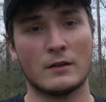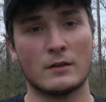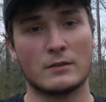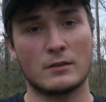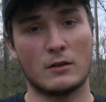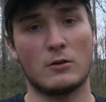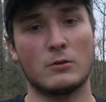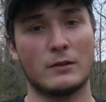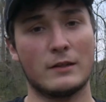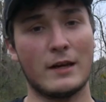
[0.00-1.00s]

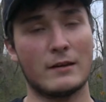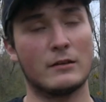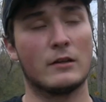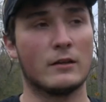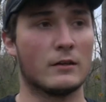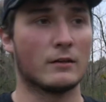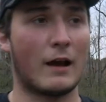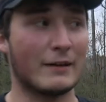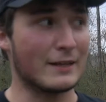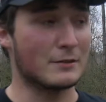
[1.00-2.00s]
So yeah,
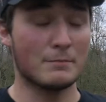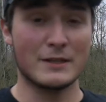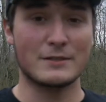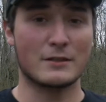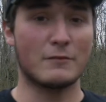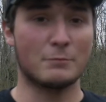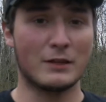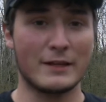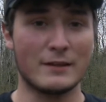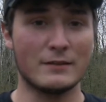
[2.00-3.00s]
I got some big stuff
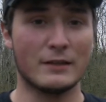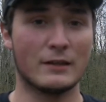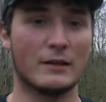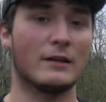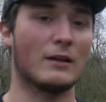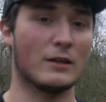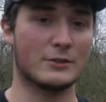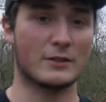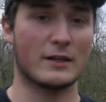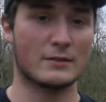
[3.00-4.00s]
planned, and I'll
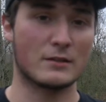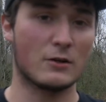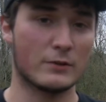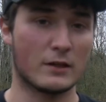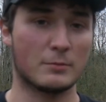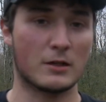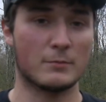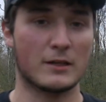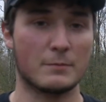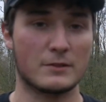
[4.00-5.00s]
let you guys know in the
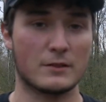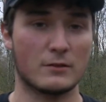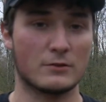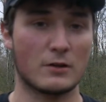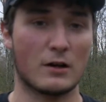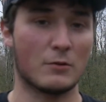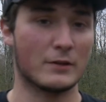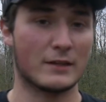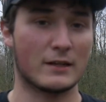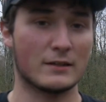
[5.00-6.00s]
upcoming episodes
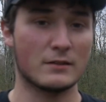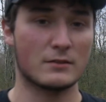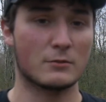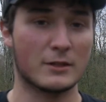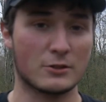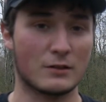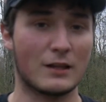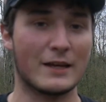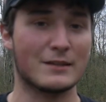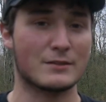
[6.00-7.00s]
what that is. So make sure to
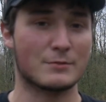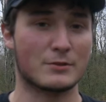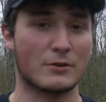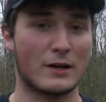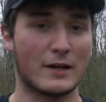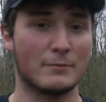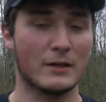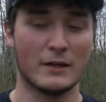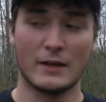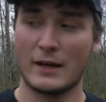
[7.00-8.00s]
like and subscribe.
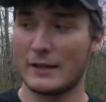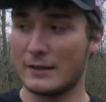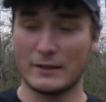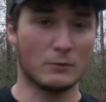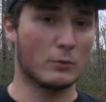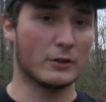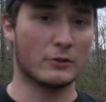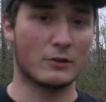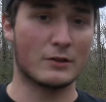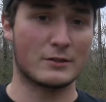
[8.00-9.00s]
And Nick and Winter
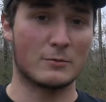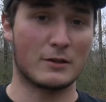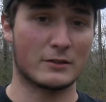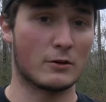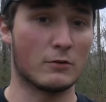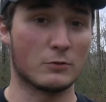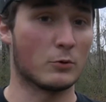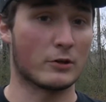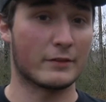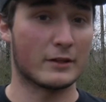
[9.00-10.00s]
are also about to go
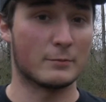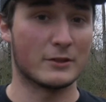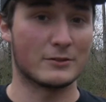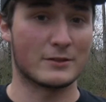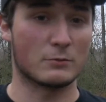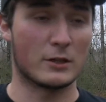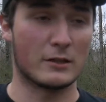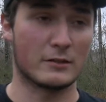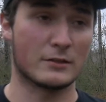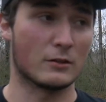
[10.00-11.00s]
overboard on their builds as
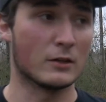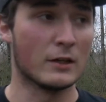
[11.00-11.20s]
well. So